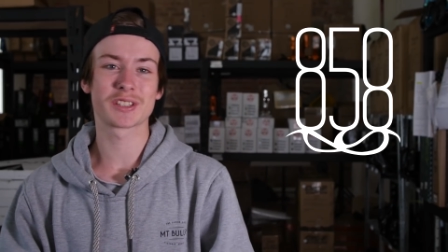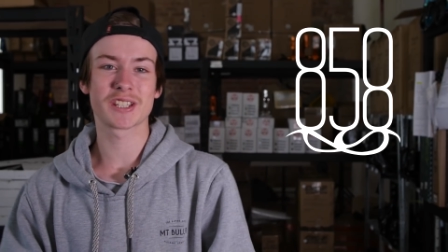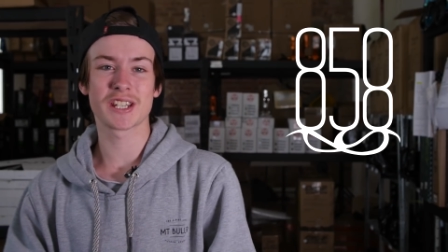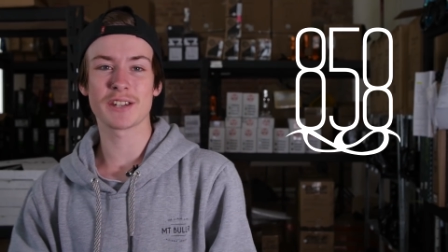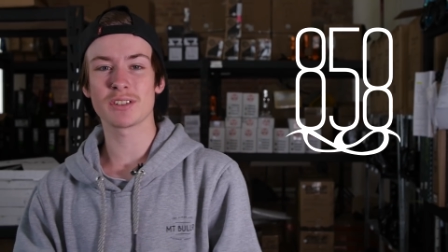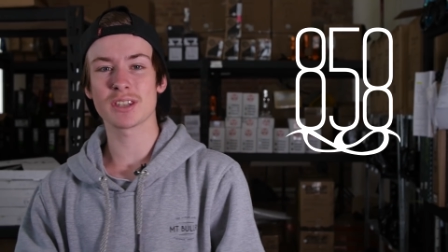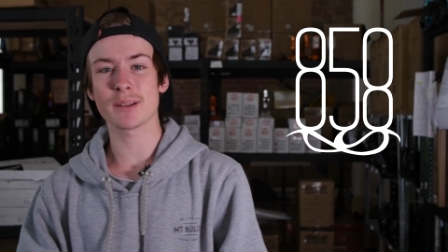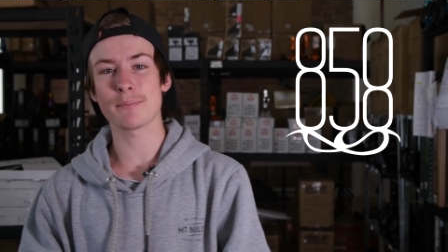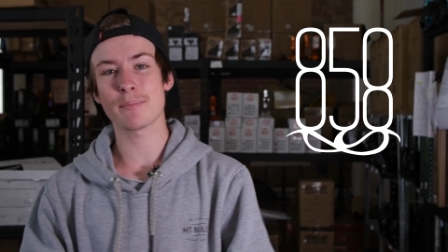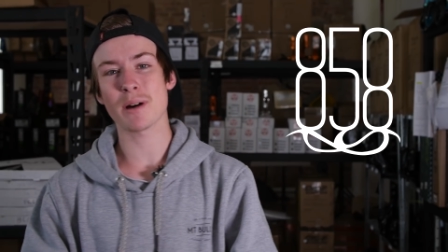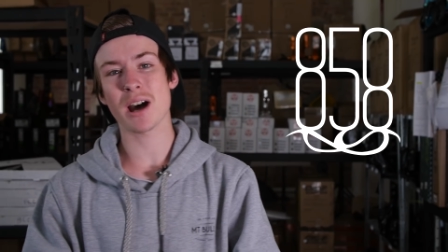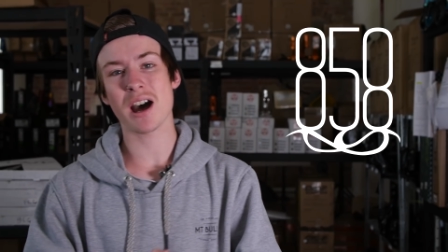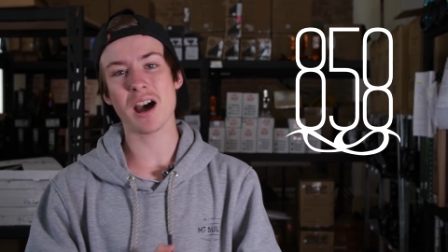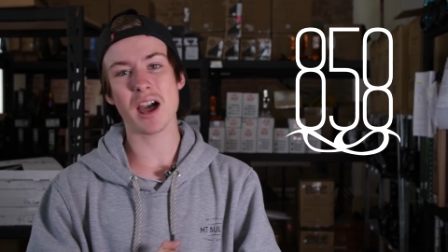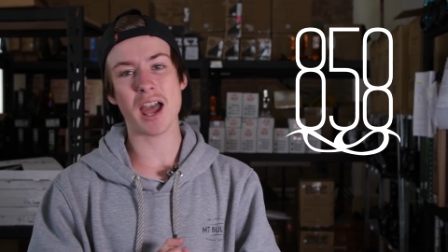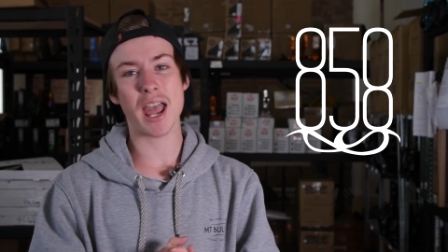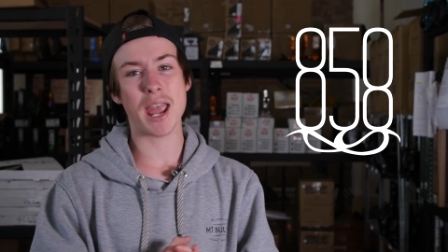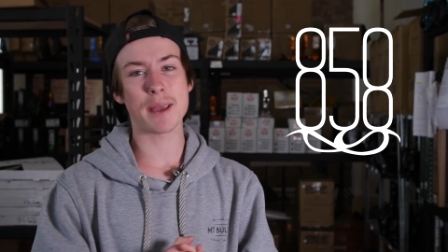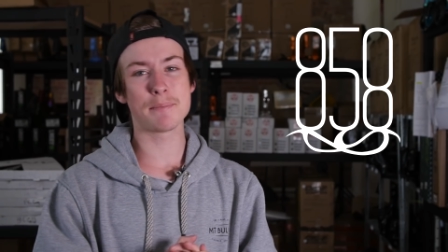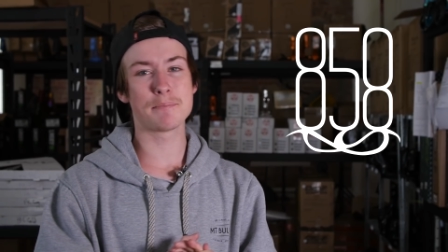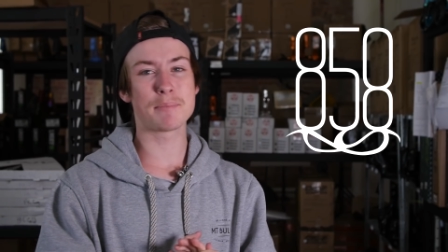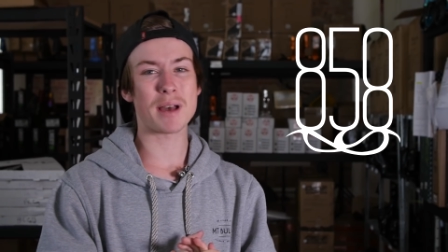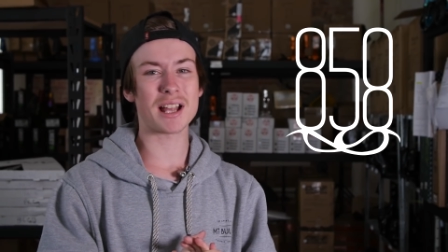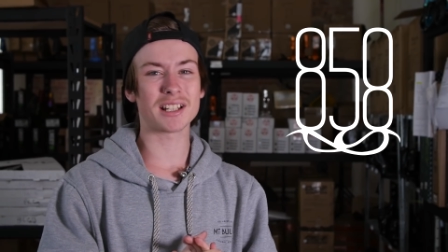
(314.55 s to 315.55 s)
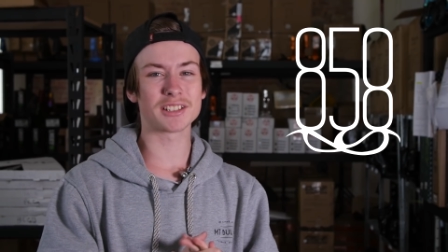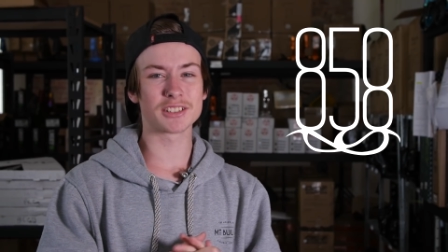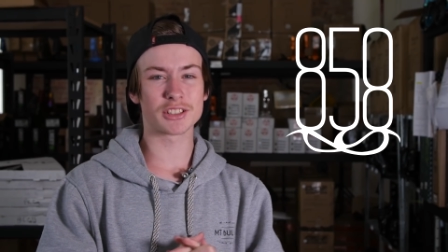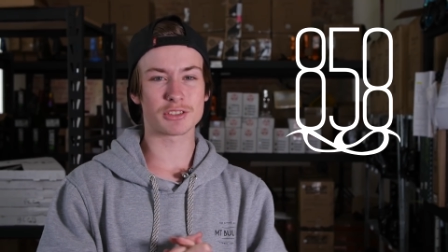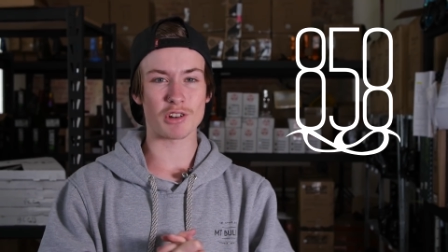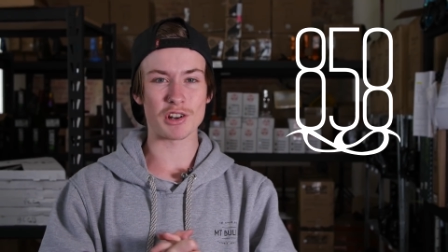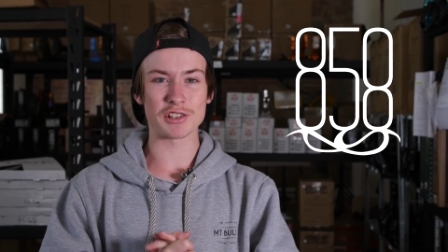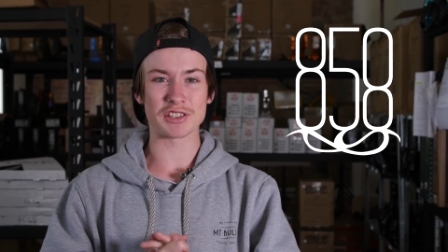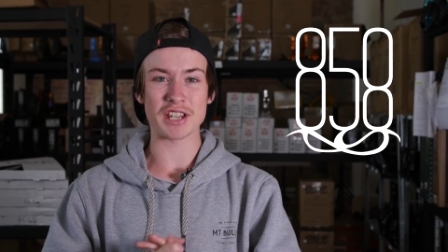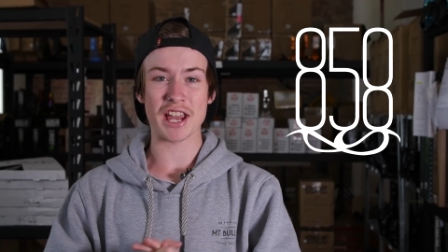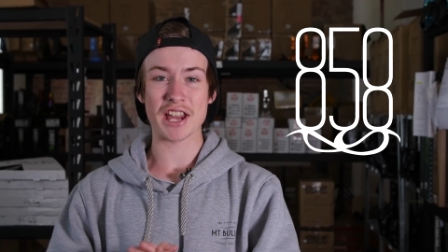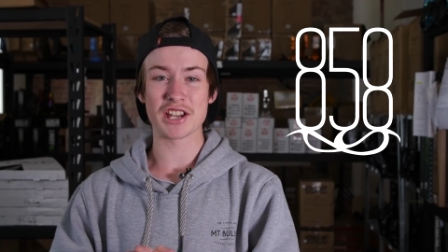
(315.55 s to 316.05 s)
giving the bar a balanced
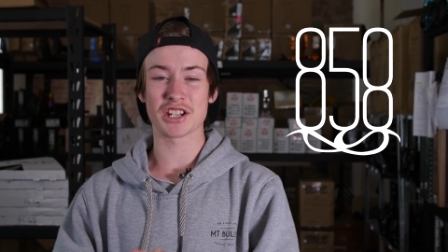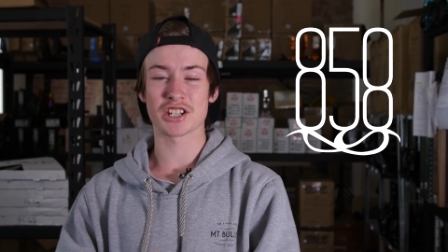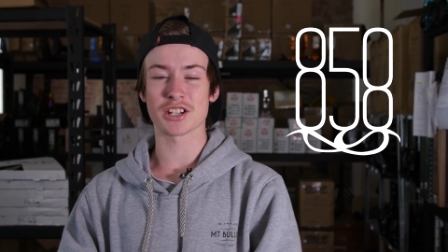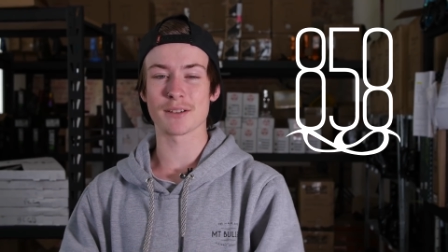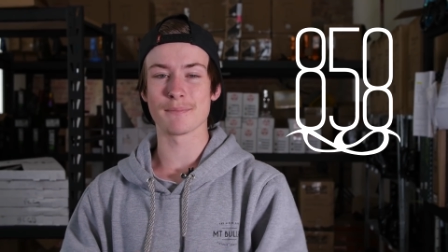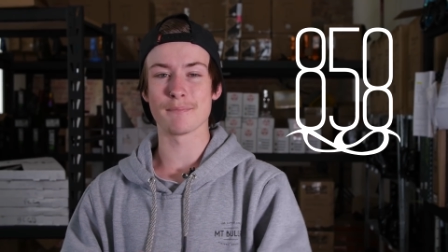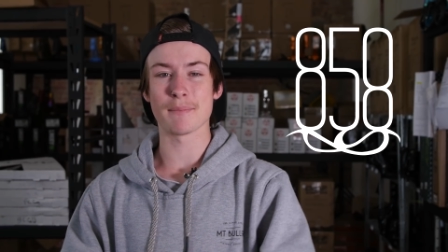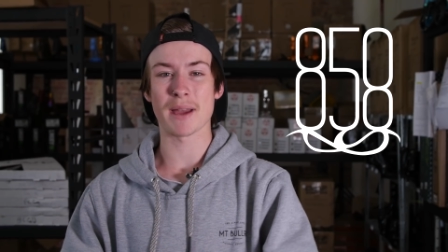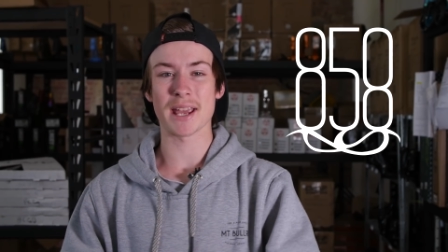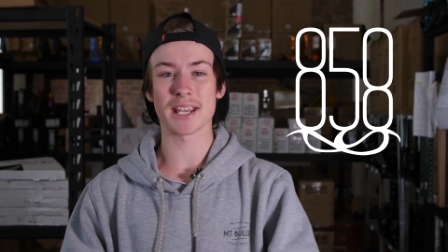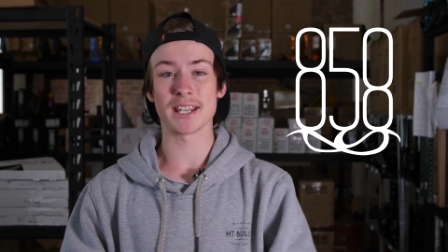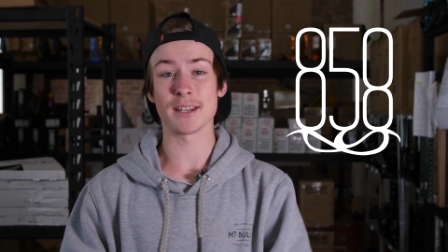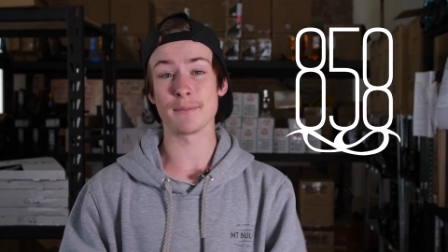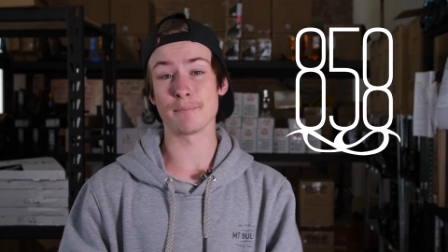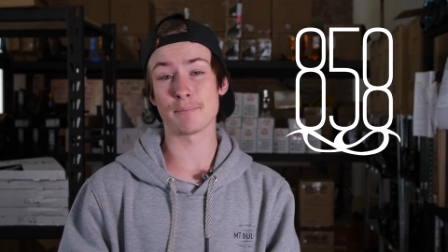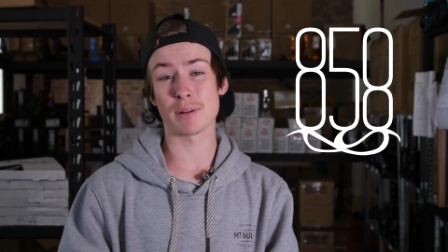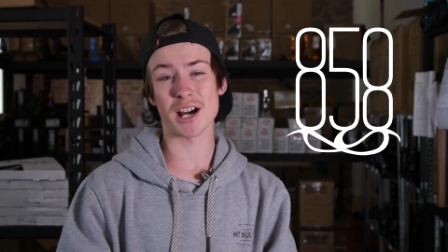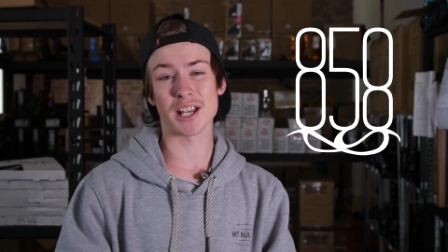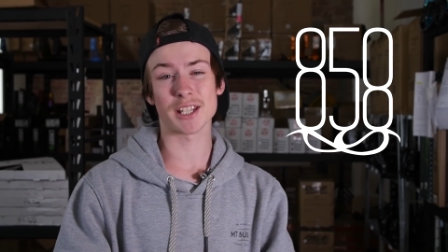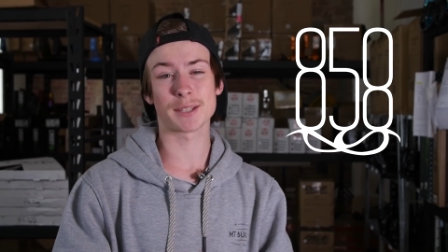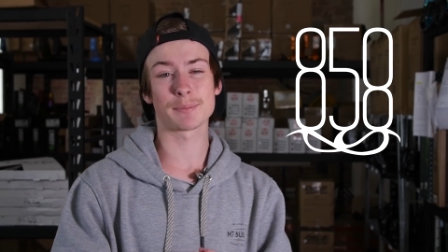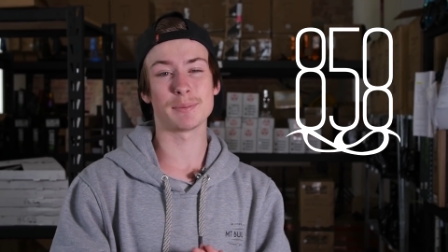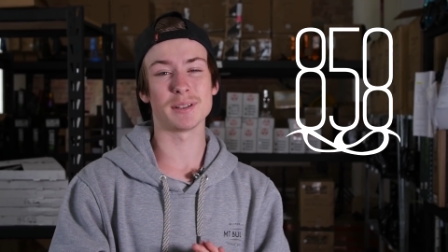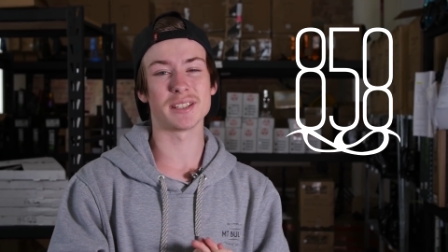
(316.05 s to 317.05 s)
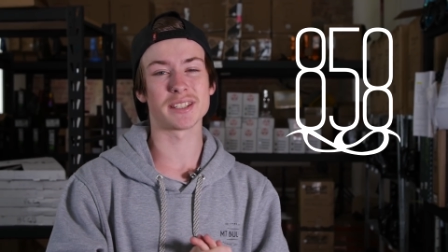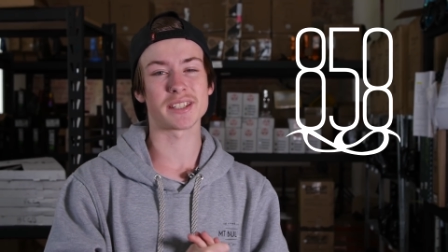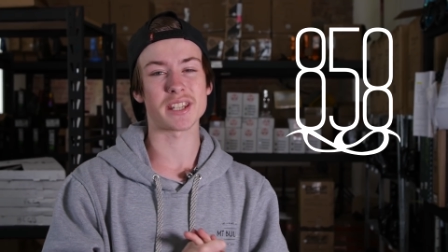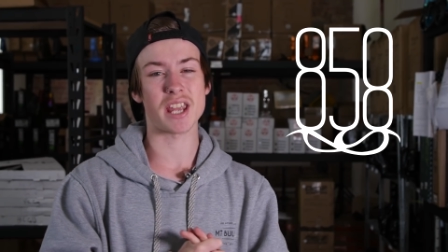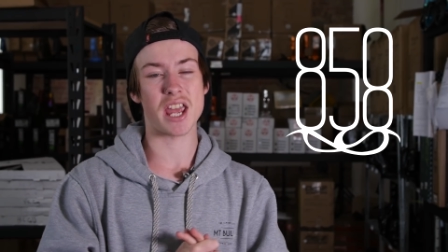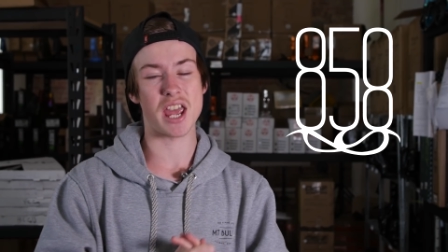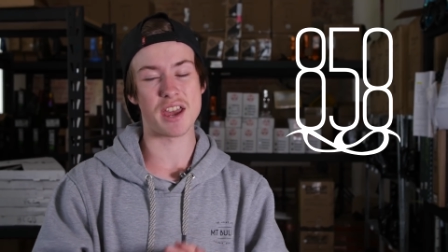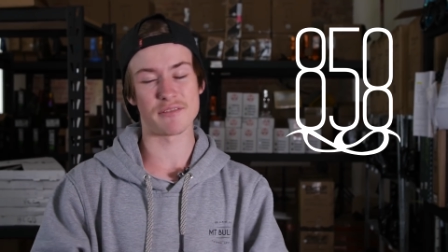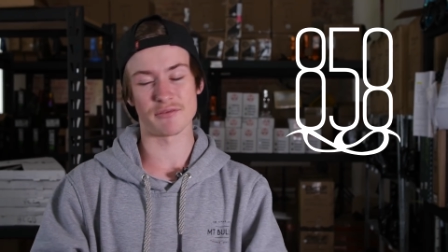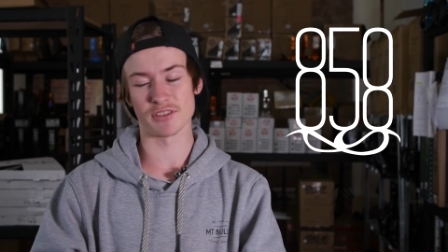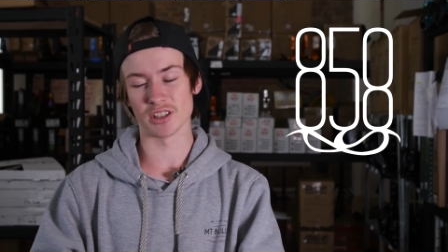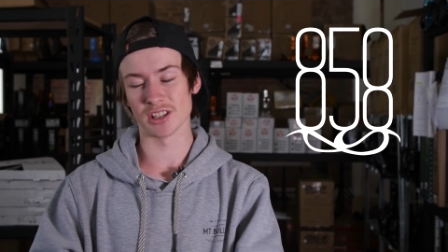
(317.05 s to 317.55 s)
rotation, making bar spins
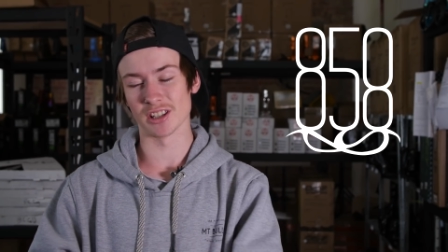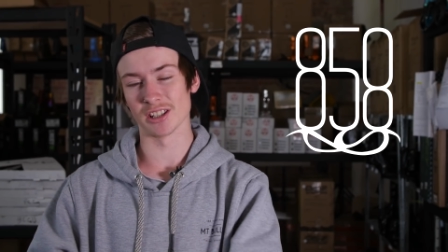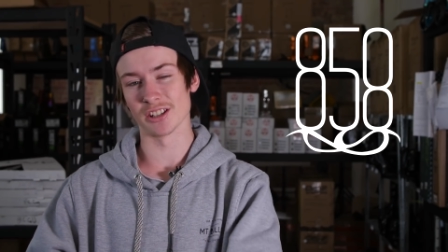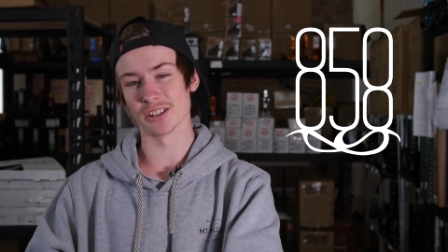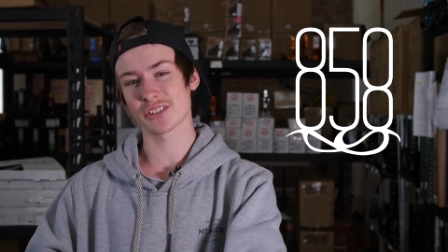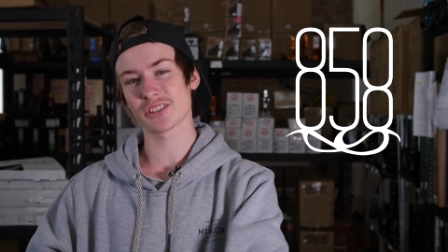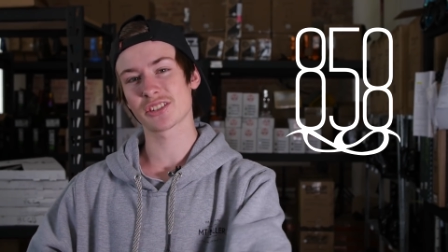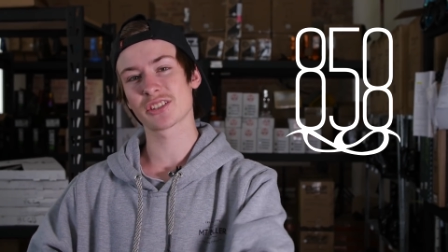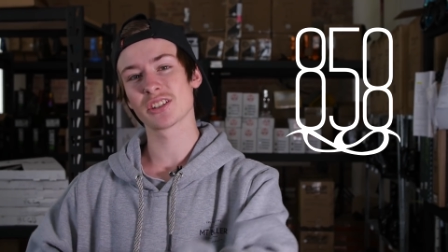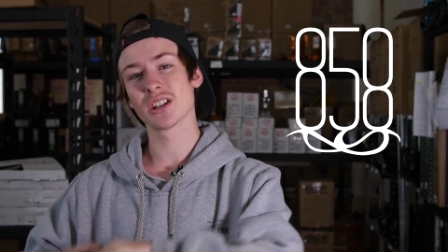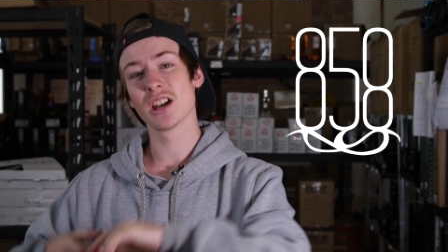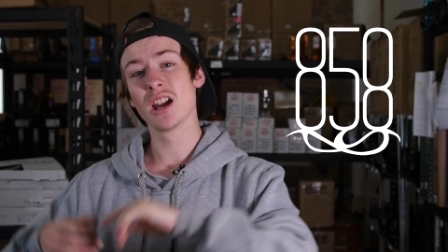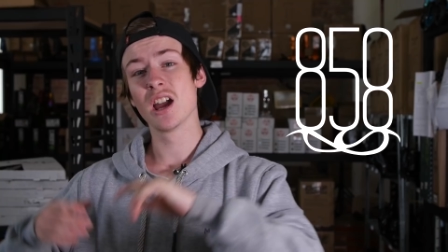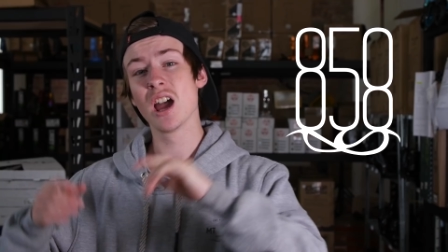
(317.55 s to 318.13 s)
effortless.